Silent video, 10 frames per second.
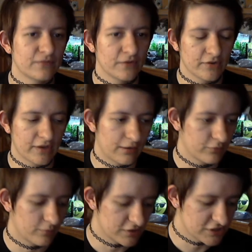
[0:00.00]
felt like I
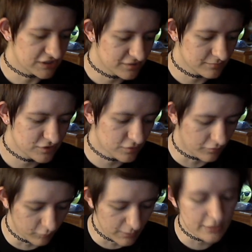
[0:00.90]
was watching some sort
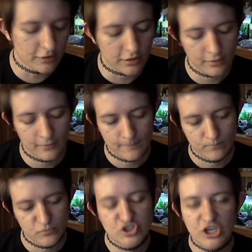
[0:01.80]
of weird
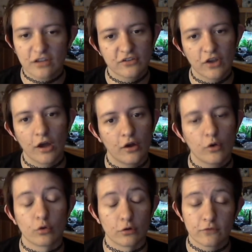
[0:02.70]
jigsaw
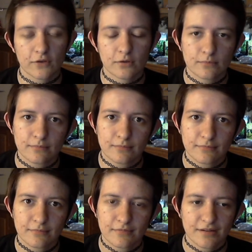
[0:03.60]
horror film.
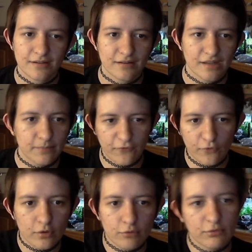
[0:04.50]
Like
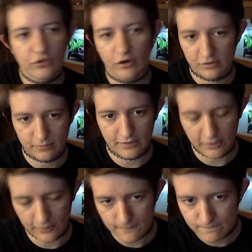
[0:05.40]
before with
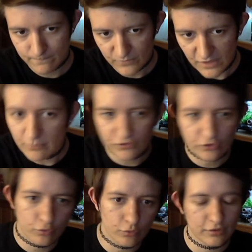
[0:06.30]
Darkiplier, he was
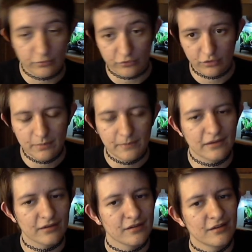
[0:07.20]
cool, he was creepy,